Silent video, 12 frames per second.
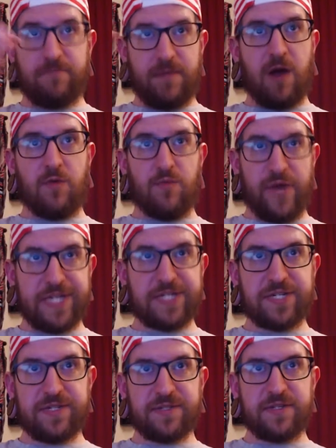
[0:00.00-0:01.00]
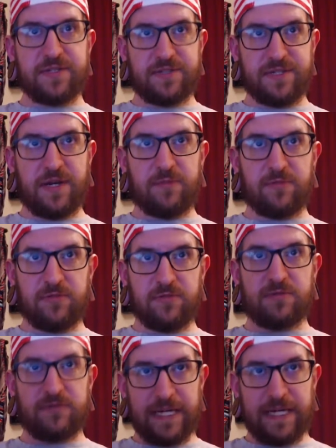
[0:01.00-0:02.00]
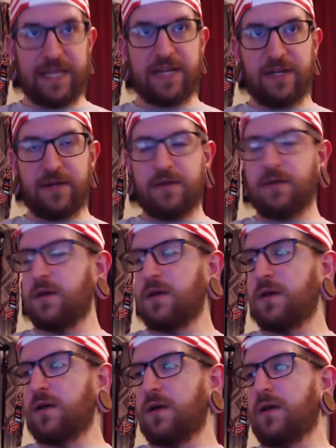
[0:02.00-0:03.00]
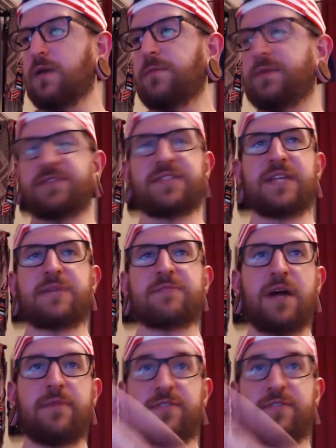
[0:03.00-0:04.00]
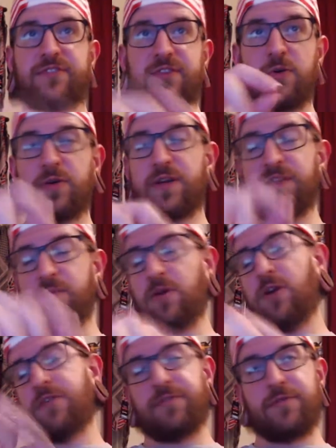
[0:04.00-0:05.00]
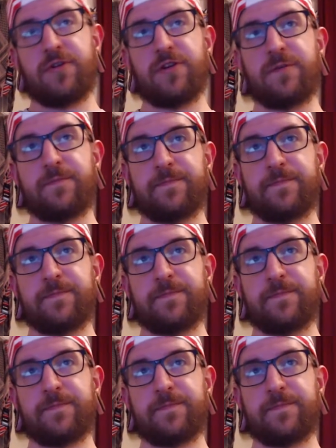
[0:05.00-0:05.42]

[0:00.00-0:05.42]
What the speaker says: outrageous. It's a double. I get it. But at the same time, you still get the malt through it.